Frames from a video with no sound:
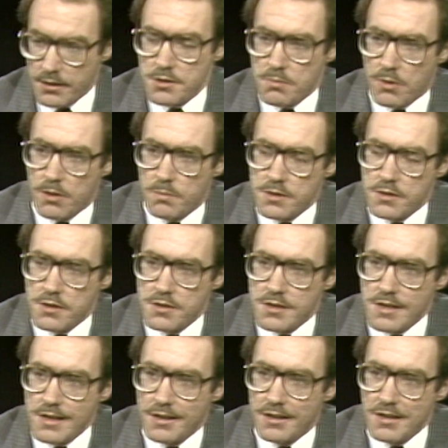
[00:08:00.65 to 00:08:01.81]
small business,
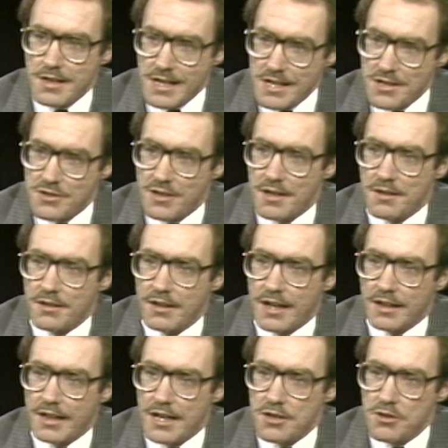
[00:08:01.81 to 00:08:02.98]
needs and
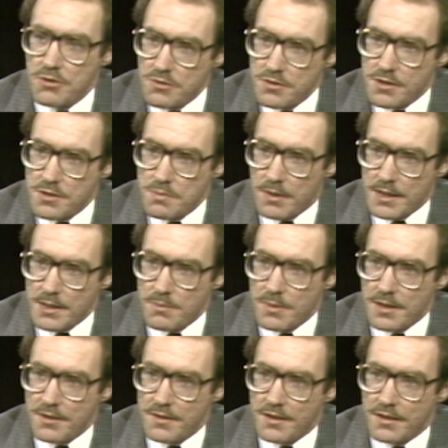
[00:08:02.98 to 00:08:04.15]
can use this money
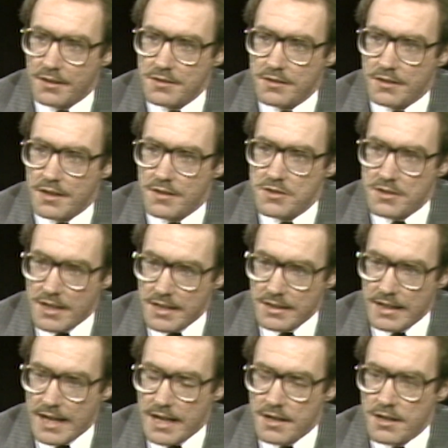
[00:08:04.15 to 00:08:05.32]
better than the state
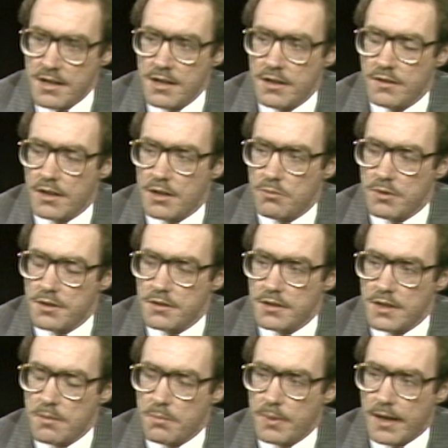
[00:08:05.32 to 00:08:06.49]
can, that it would
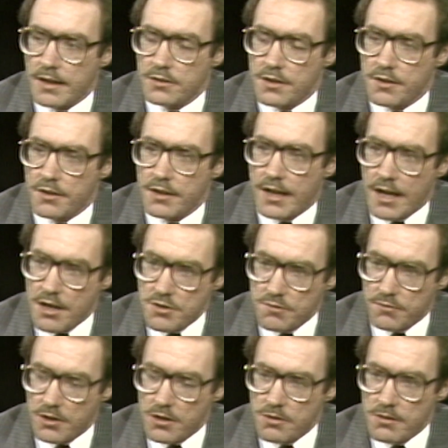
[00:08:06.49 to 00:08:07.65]
impact on their cash
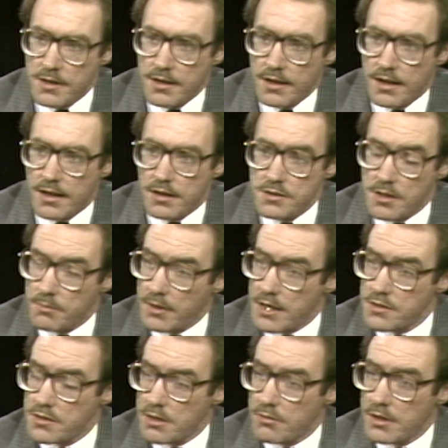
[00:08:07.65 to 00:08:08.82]
flow, and in some
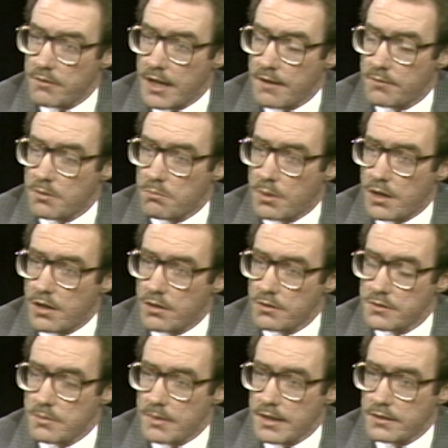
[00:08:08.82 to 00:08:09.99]
cases they would even have to borrow
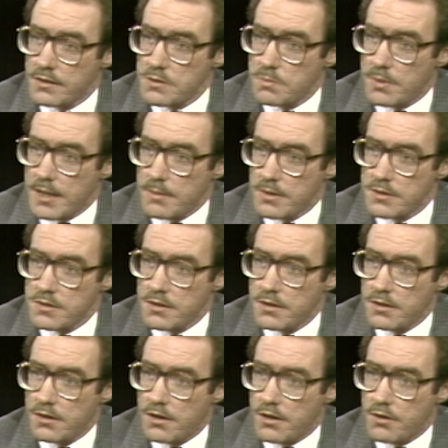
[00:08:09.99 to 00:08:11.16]
to make these payments.
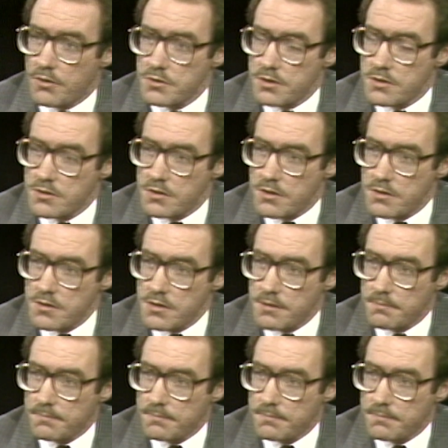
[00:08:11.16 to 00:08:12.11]
Are those concerns?